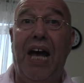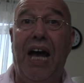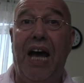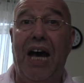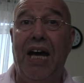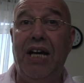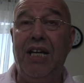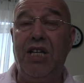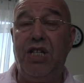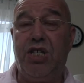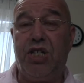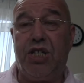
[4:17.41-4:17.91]

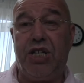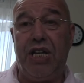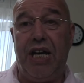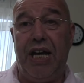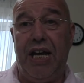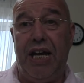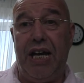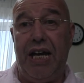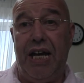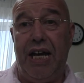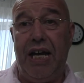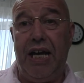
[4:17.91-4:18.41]
I
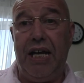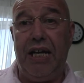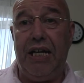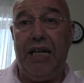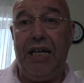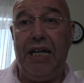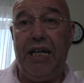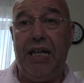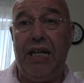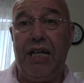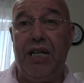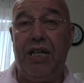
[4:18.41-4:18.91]
say
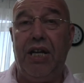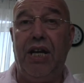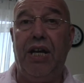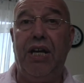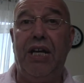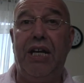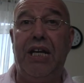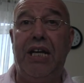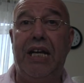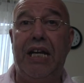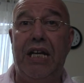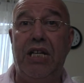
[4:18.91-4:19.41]

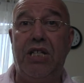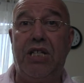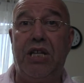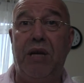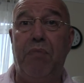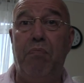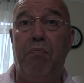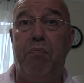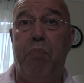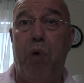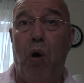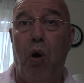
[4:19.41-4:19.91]
that it's
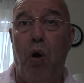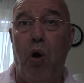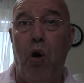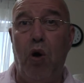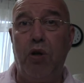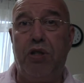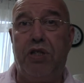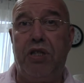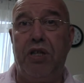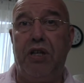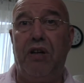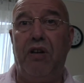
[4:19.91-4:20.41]

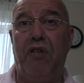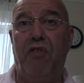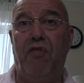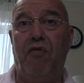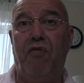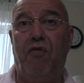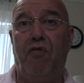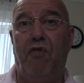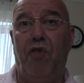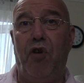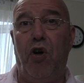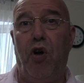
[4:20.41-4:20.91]
important
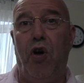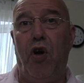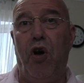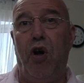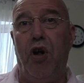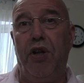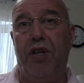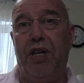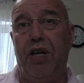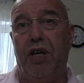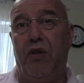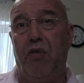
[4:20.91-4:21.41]

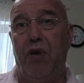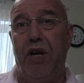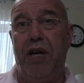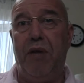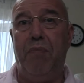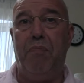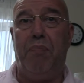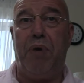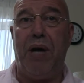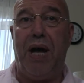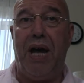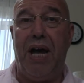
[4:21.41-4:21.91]
for the
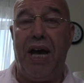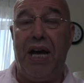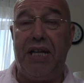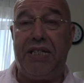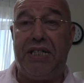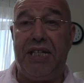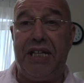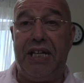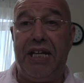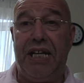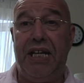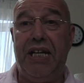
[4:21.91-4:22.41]
Green
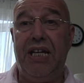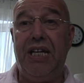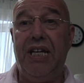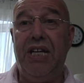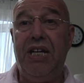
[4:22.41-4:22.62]
Party